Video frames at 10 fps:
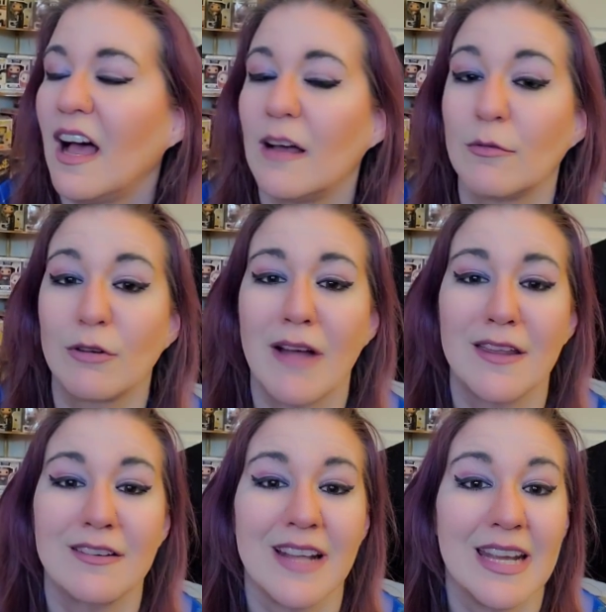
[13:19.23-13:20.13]
or
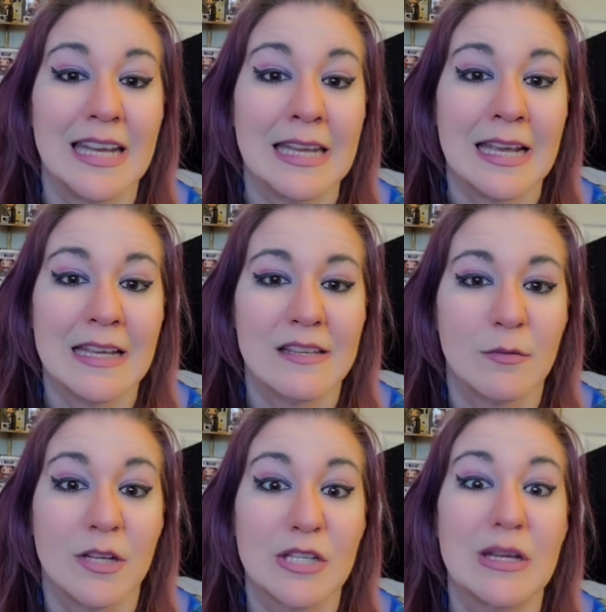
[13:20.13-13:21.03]
rather not EDA
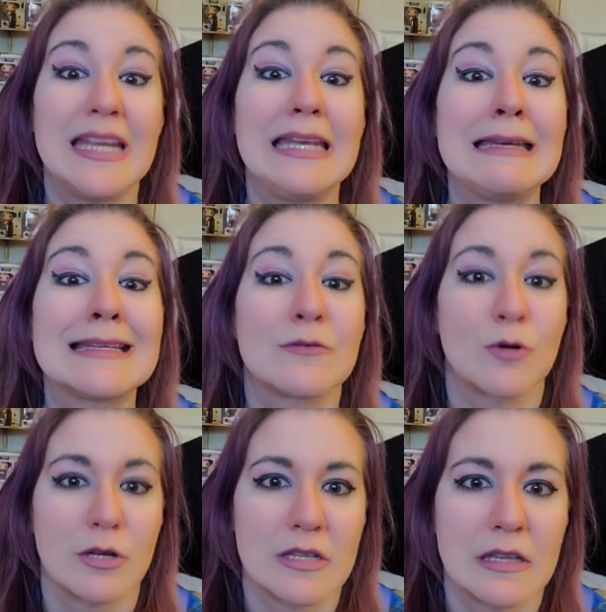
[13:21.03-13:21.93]
so much, eating
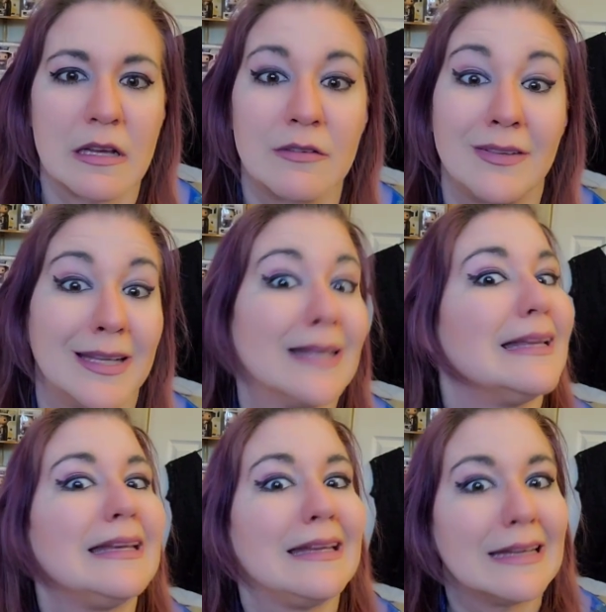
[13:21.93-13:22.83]
disorder stuff, not
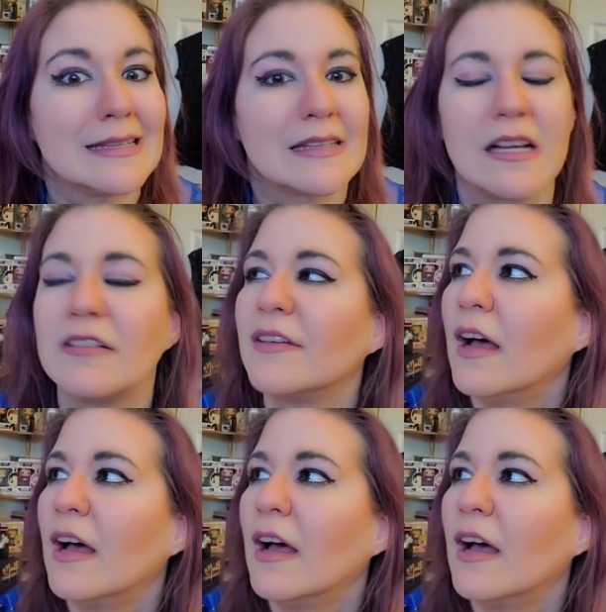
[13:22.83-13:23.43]
EDA stuff,